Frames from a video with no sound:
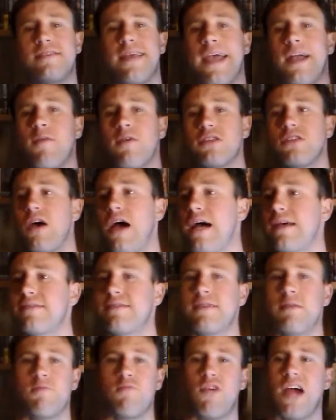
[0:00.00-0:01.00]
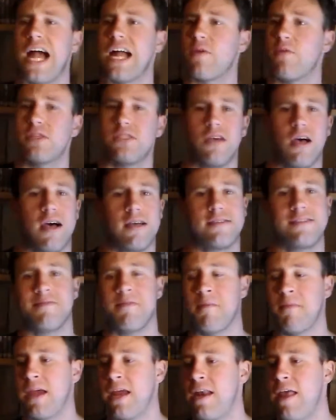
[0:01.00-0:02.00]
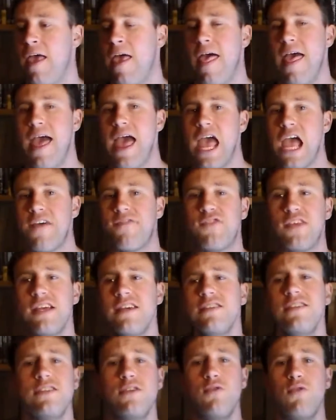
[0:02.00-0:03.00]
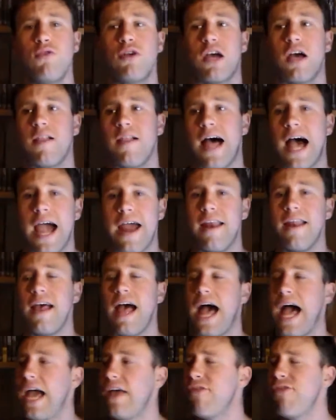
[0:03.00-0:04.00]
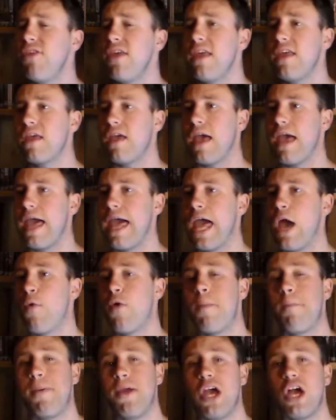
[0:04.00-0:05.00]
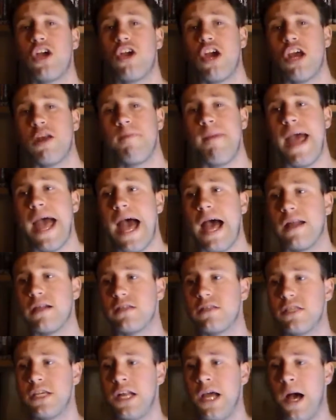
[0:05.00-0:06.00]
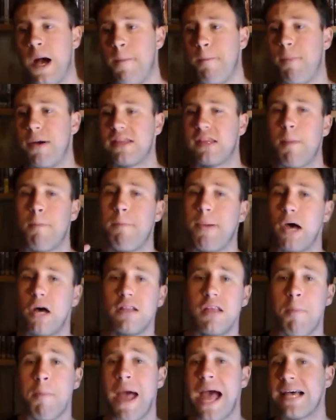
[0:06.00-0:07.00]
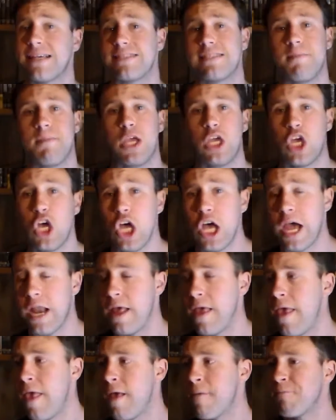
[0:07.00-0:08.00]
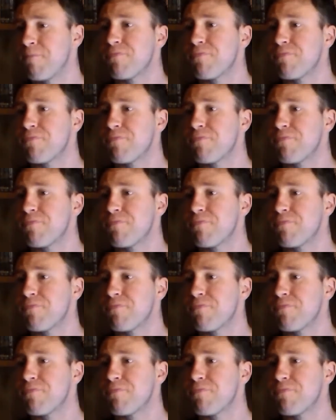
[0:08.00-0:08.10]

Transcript: Sting was awesome. Rock was awesome. I mean, if these two collided, I think it would be a good match, you know, but the build-up has to be good.